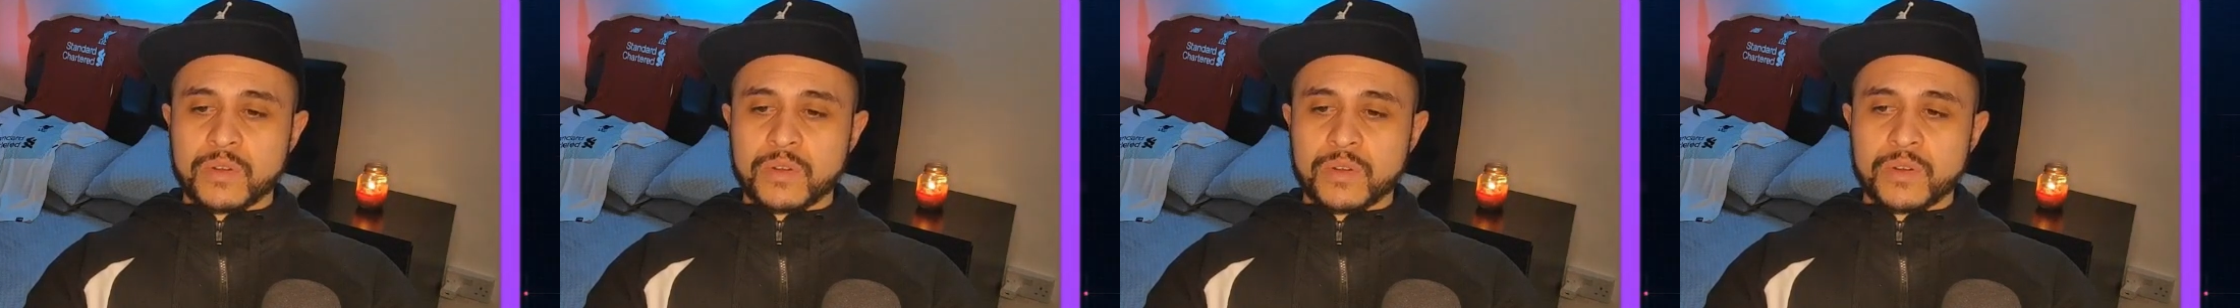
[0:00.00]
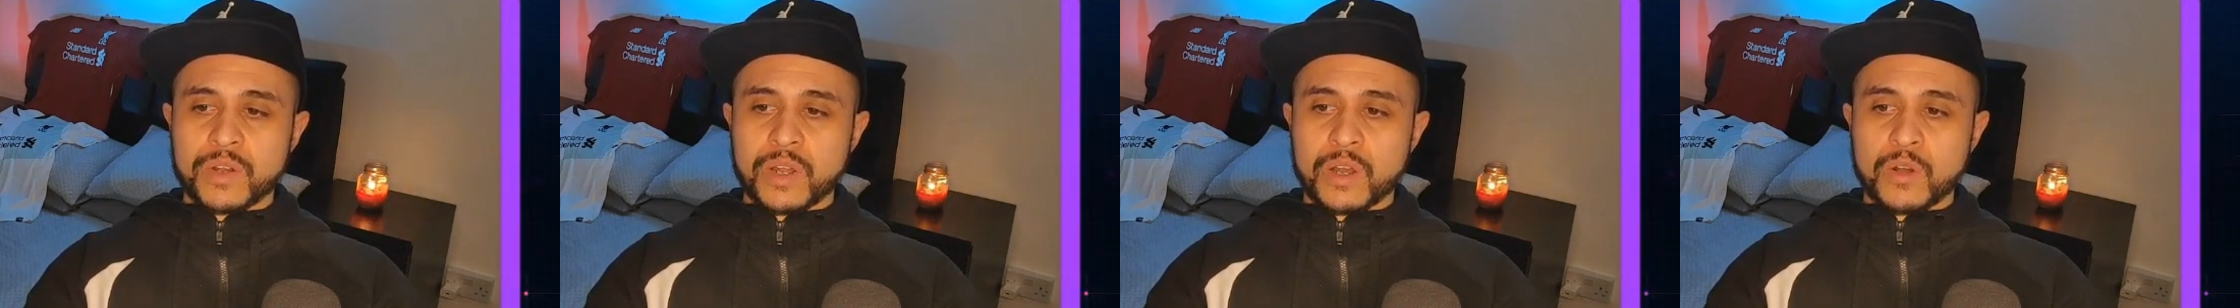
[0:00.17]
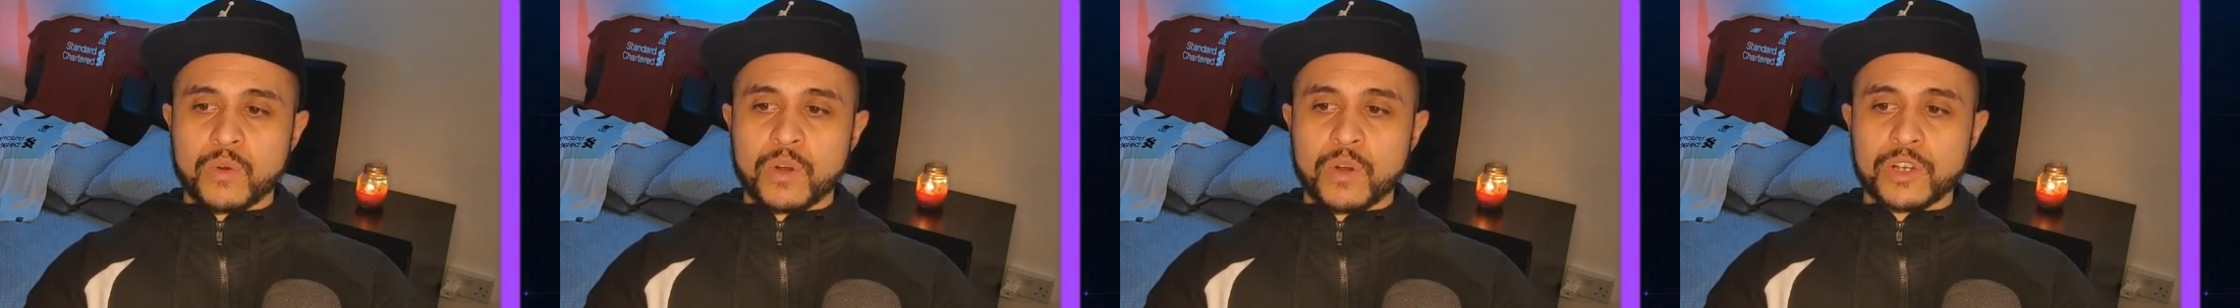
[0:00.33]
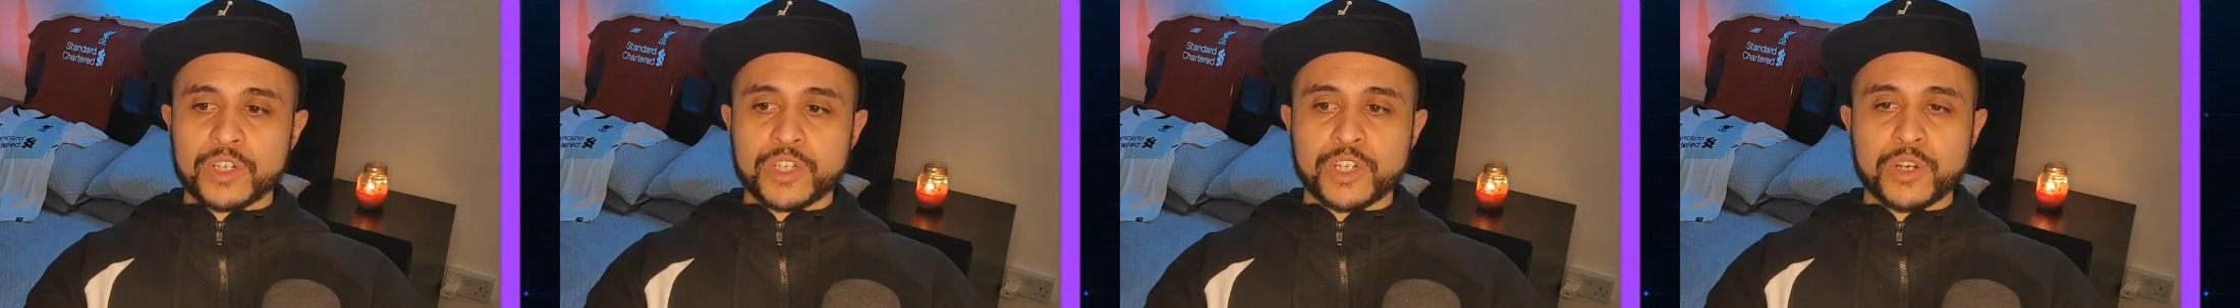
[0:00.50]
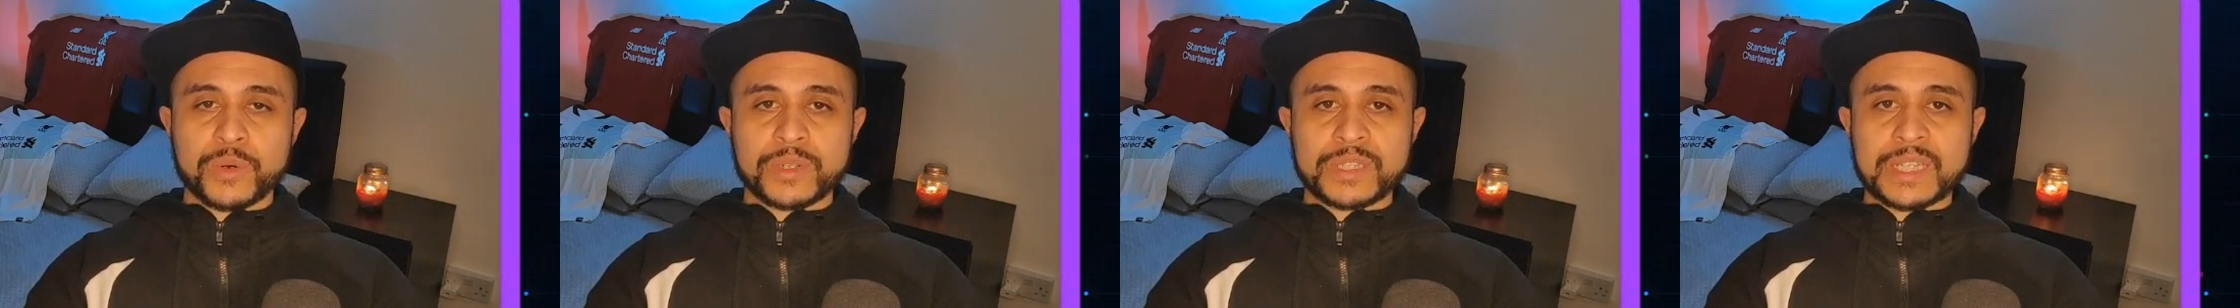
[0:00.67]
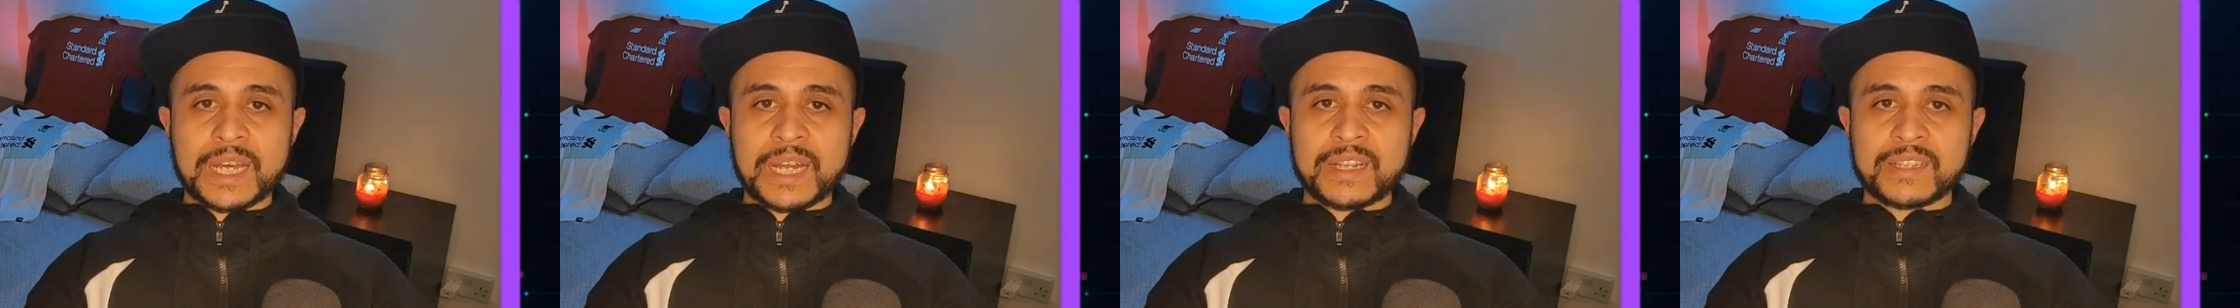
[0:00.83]
Not quite sure
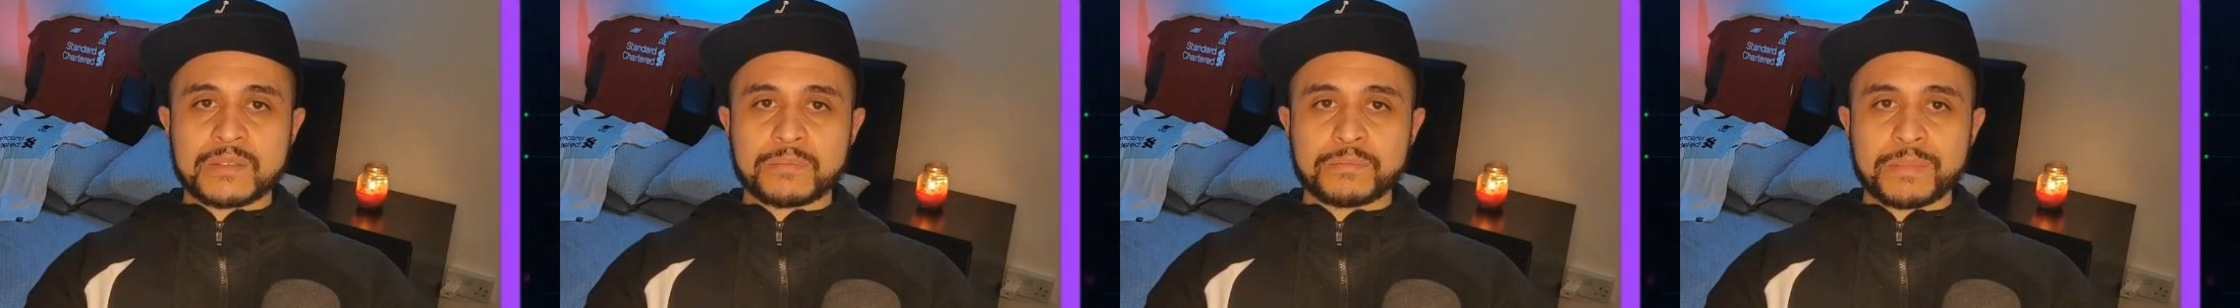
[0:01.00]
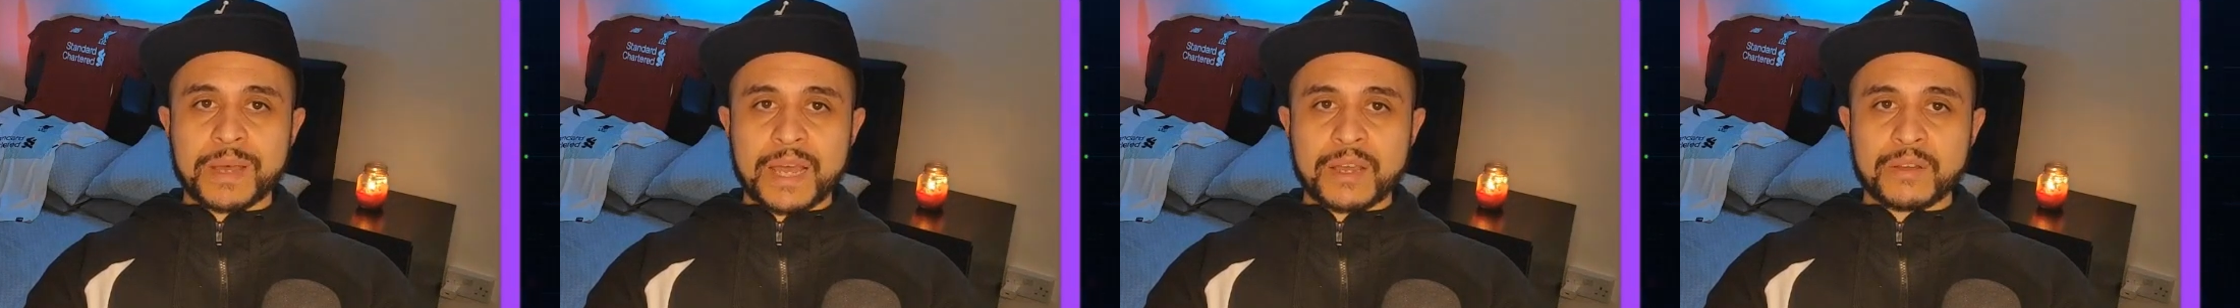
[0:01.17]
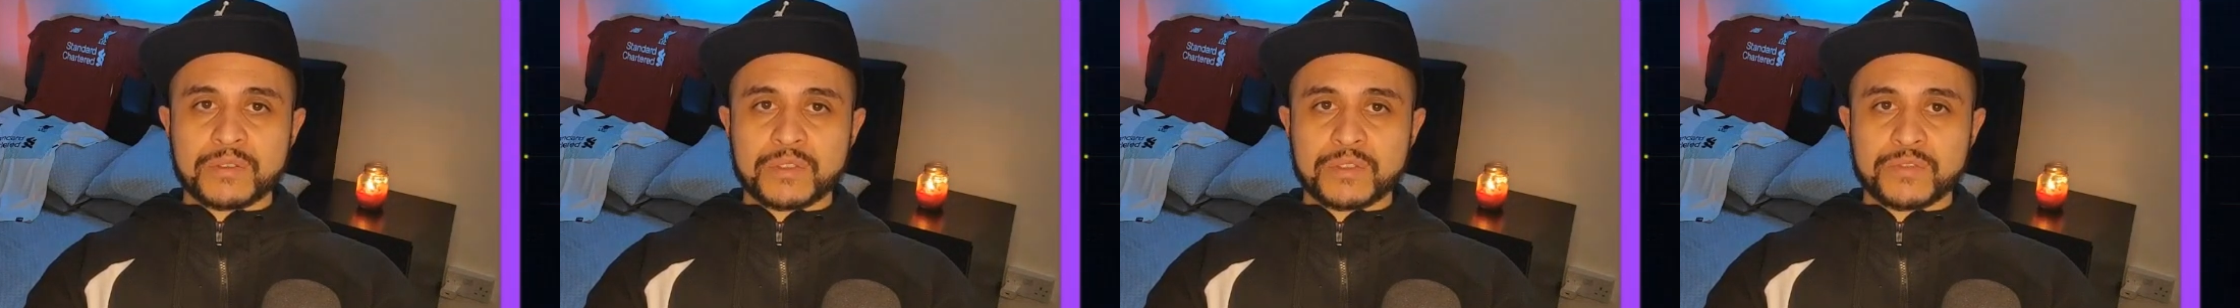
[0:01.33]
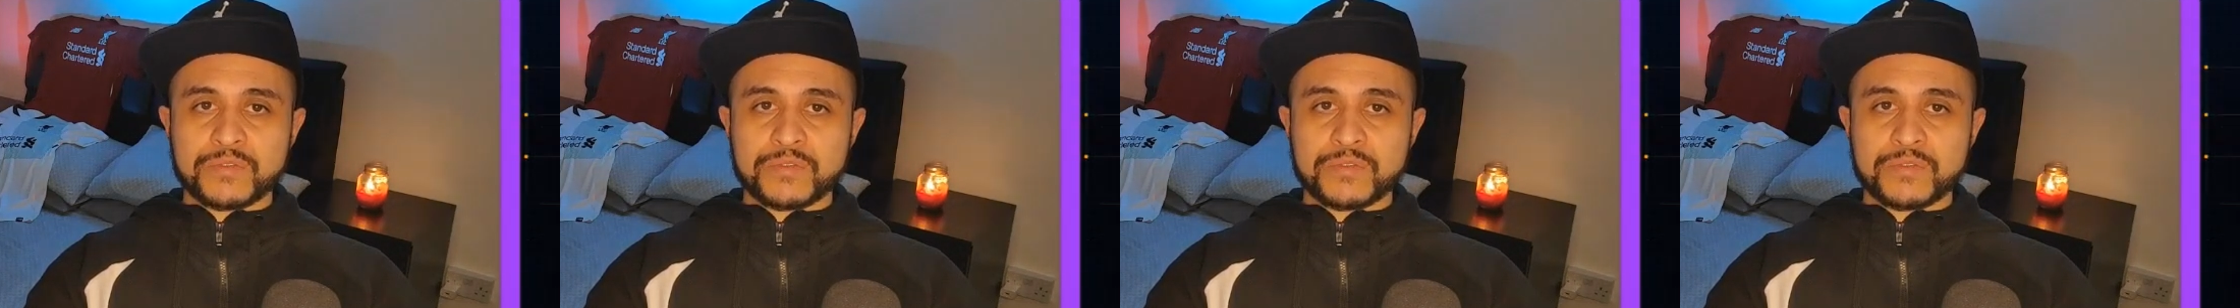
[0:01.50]
what that is in pounds